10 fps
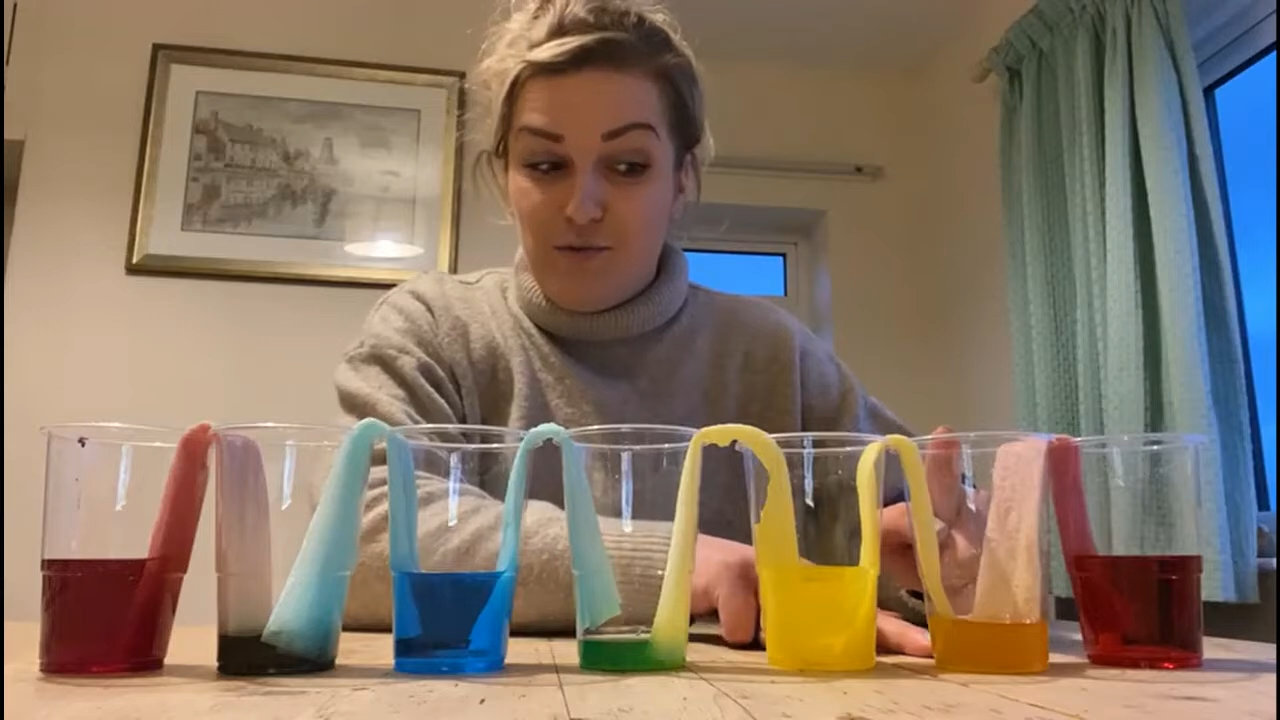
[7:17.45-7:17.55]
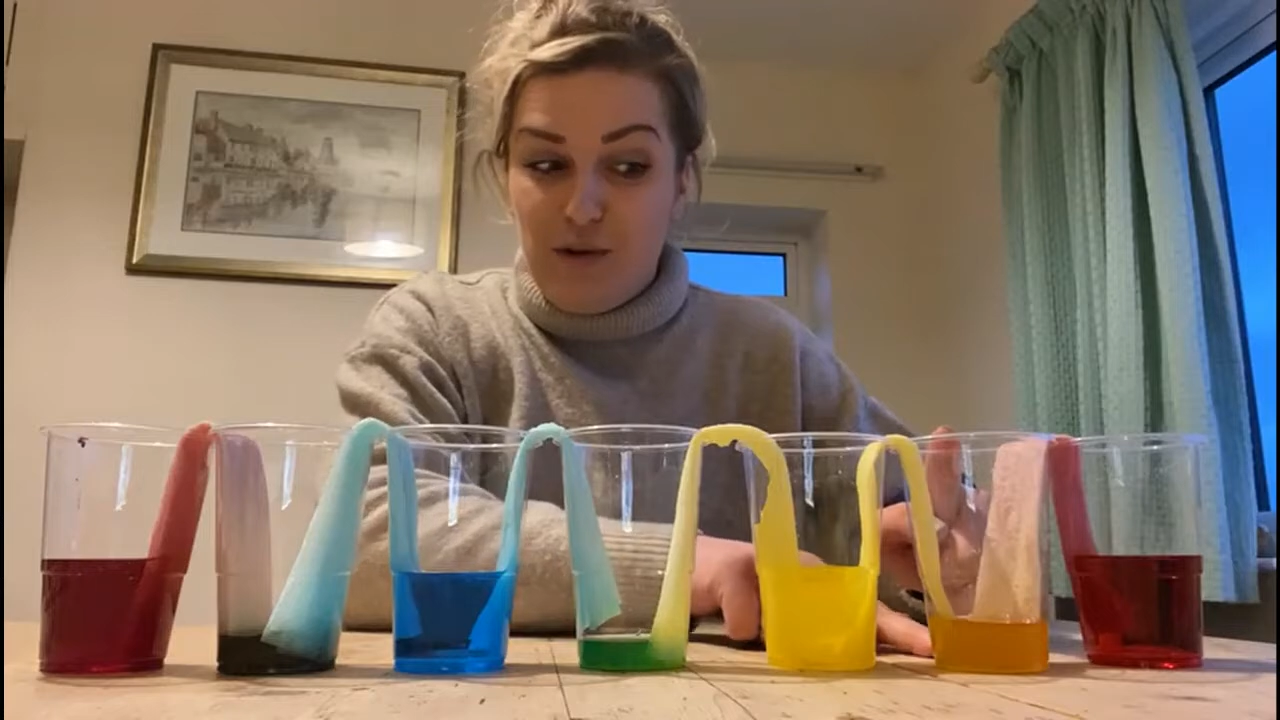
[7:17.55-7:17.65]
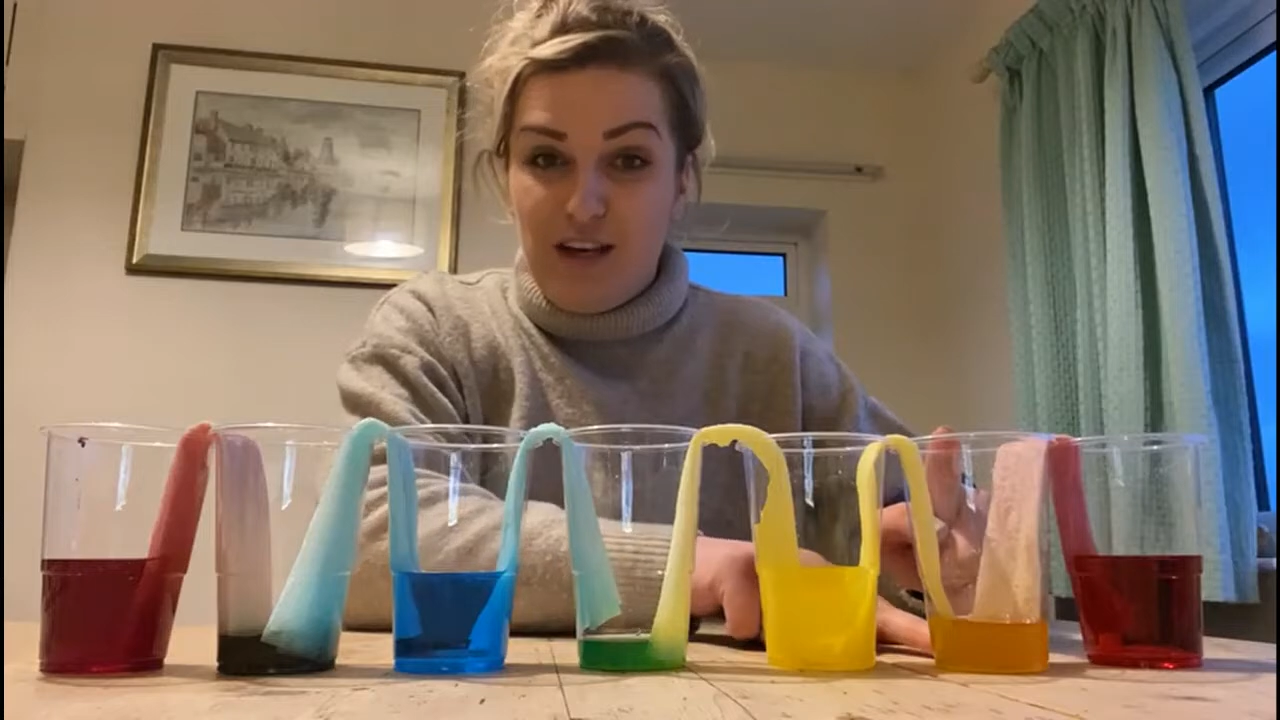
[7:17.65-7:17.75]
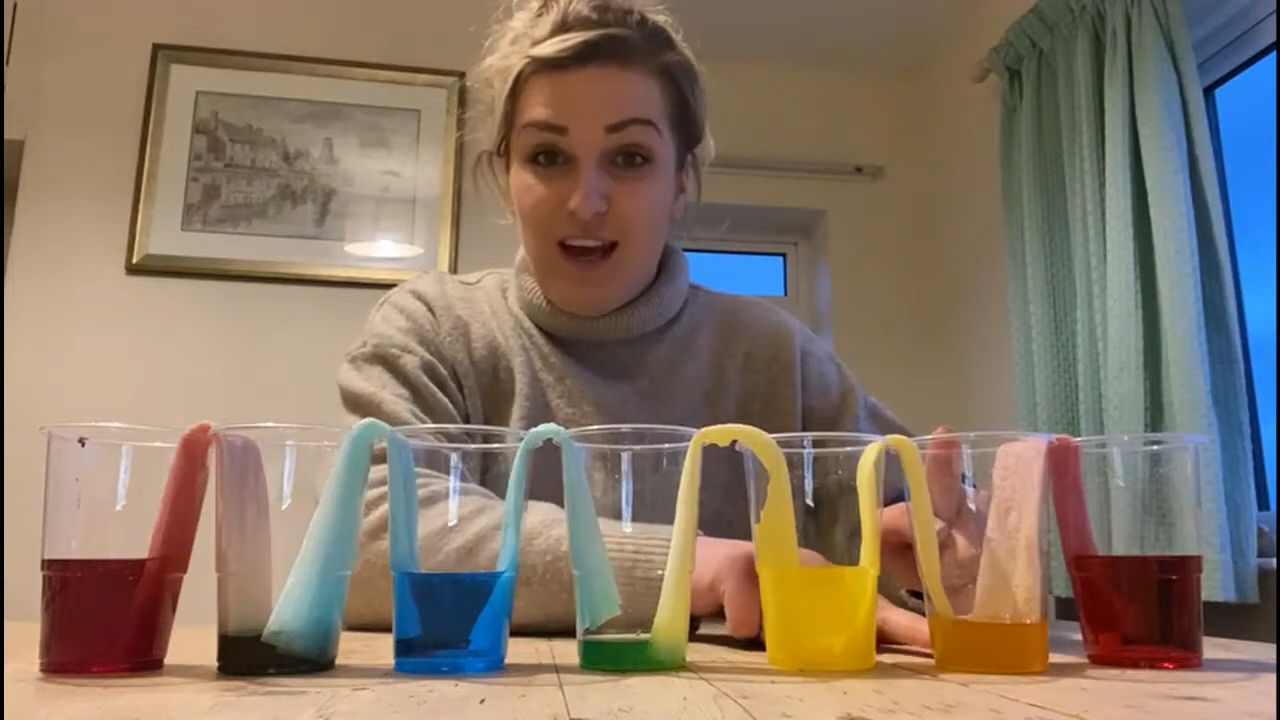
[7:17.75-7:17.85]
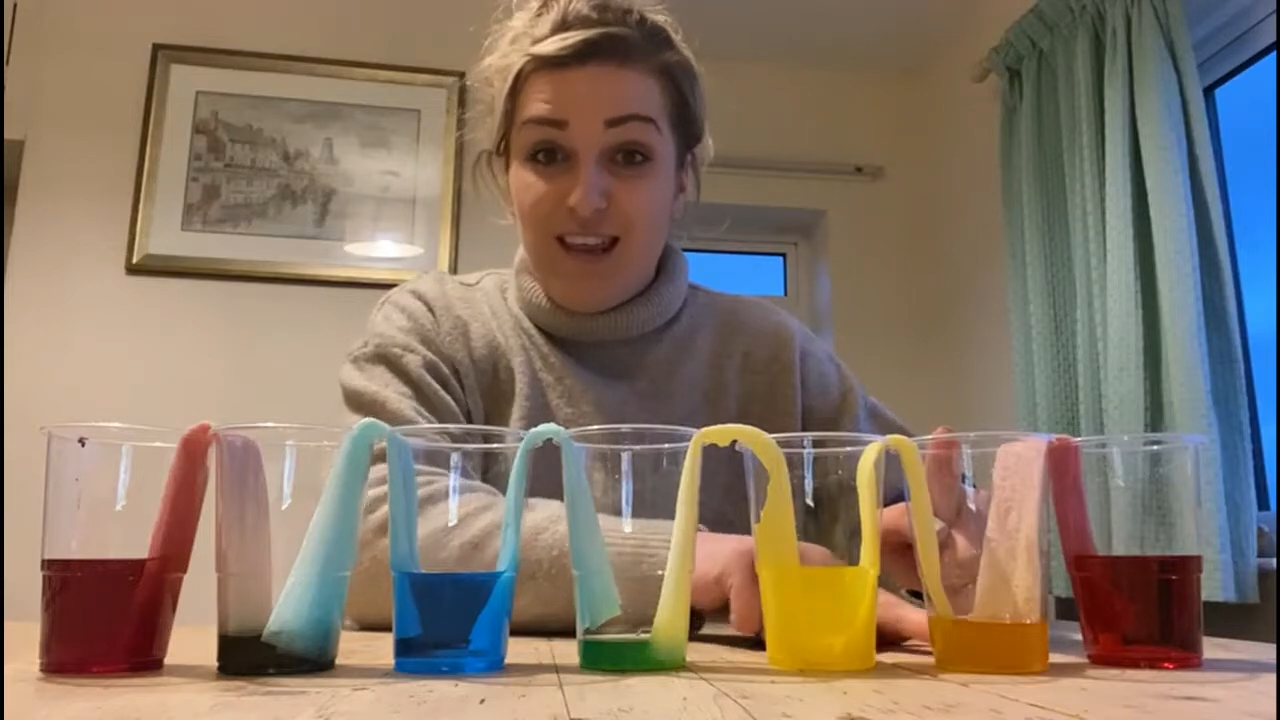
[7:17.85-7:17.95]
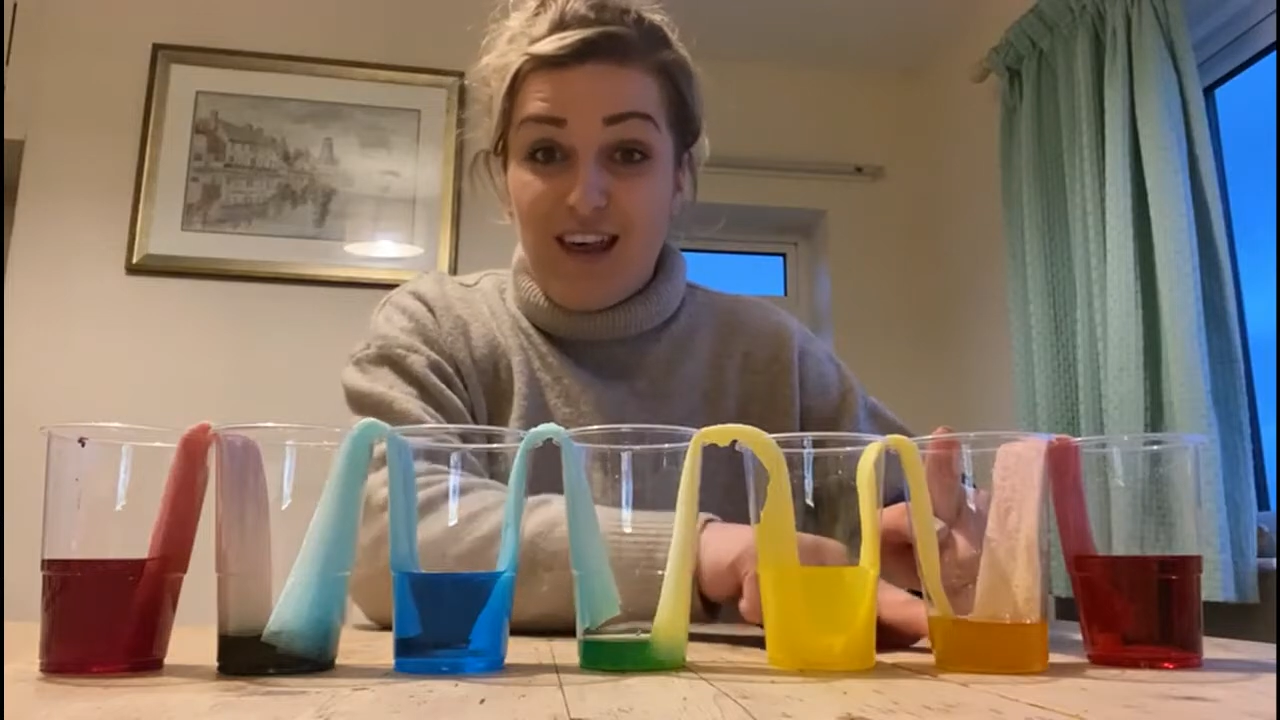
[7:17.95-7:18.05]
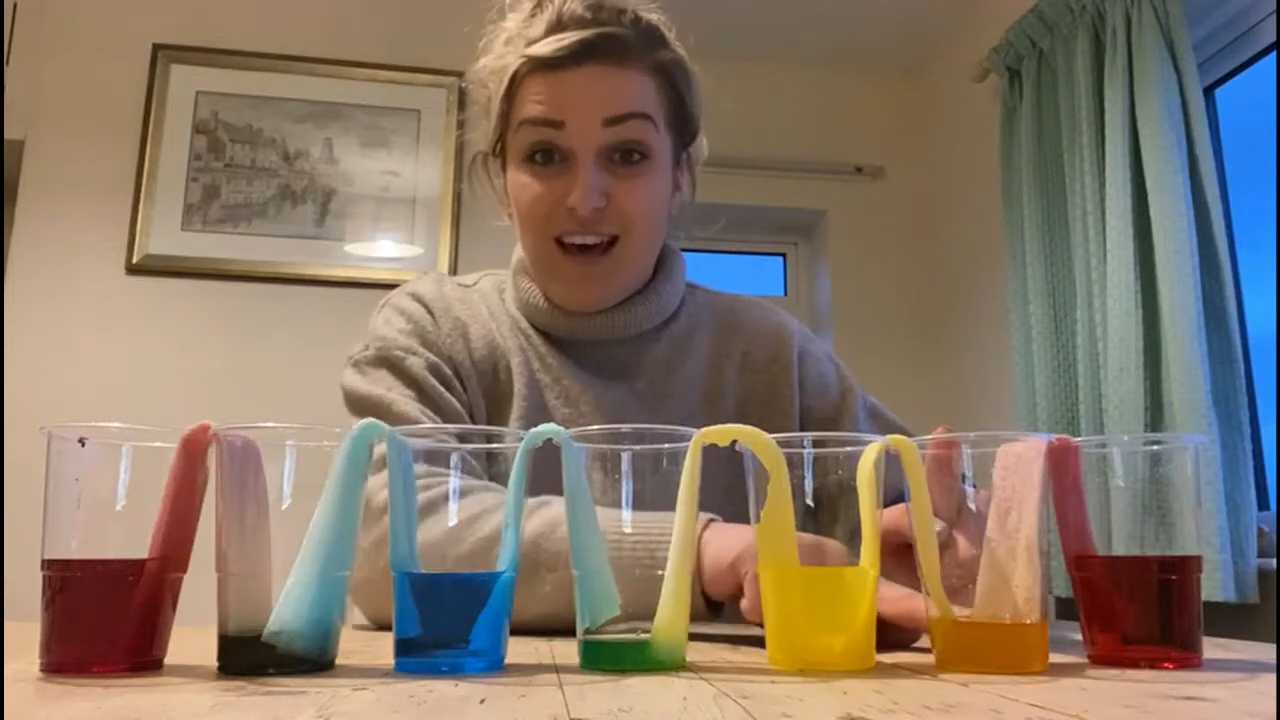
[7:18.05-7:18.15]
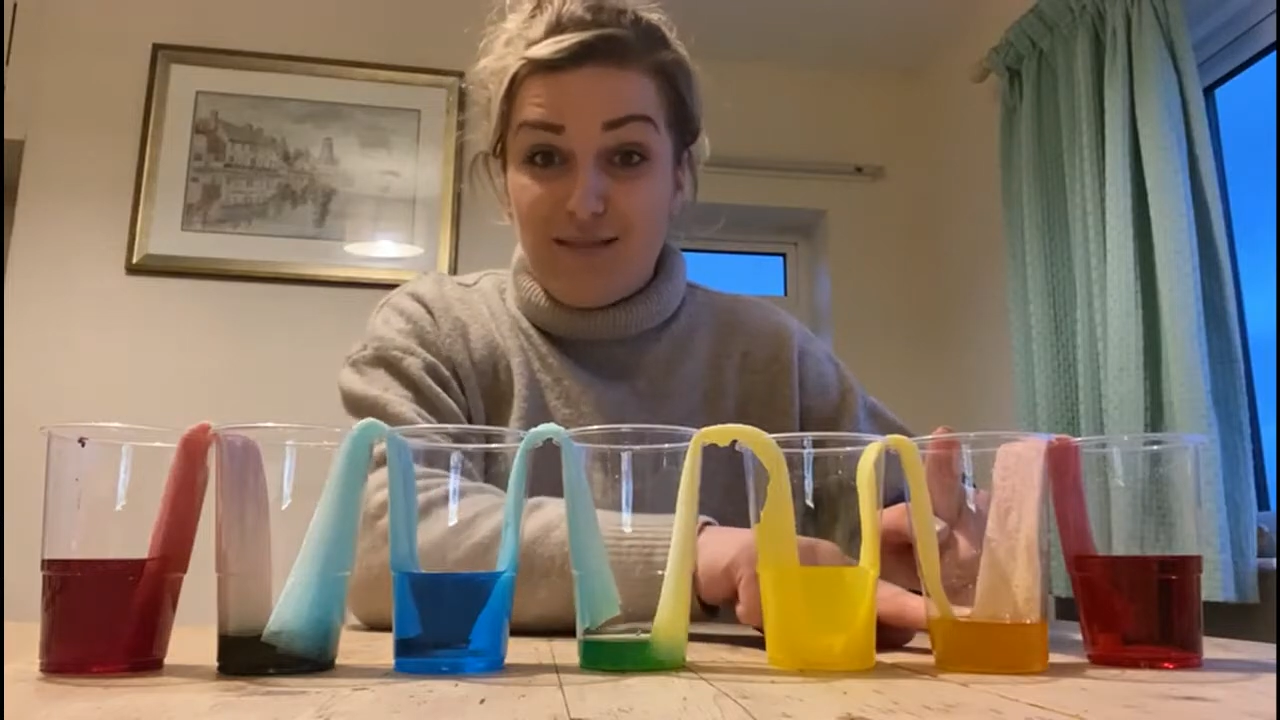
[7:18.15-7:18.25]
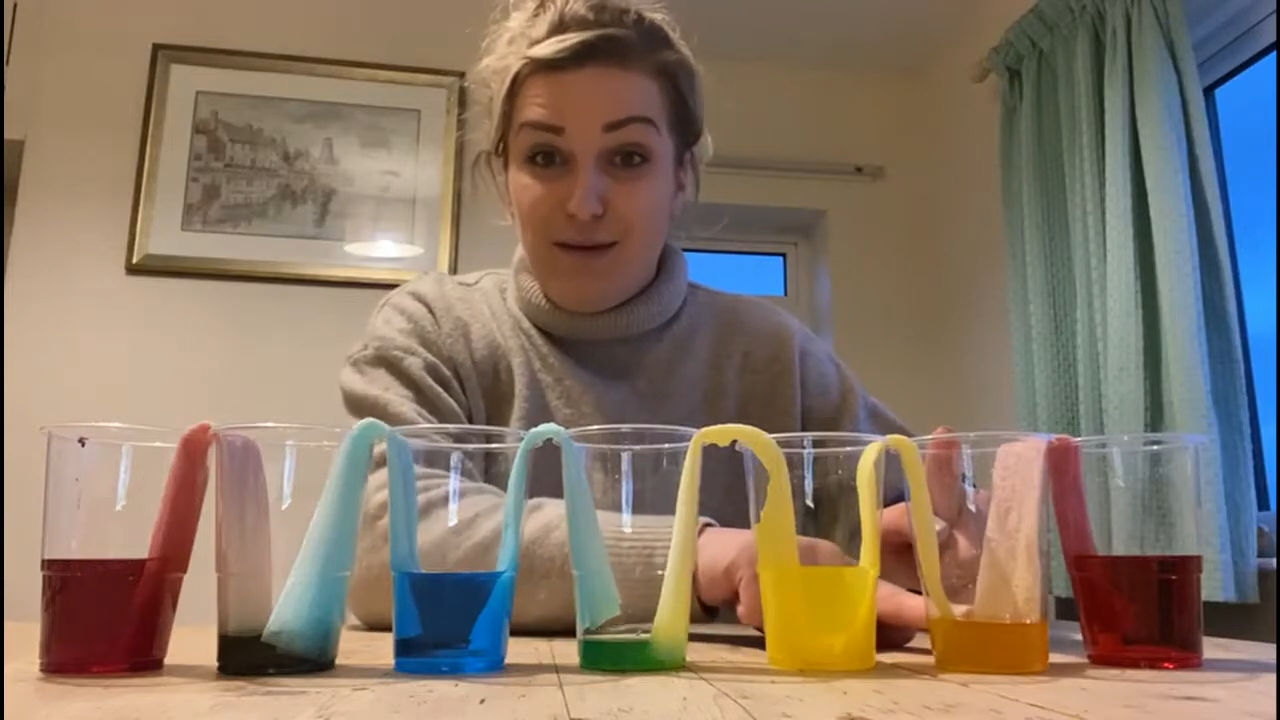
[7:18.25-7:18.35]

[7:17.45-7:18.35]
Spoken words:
we know that has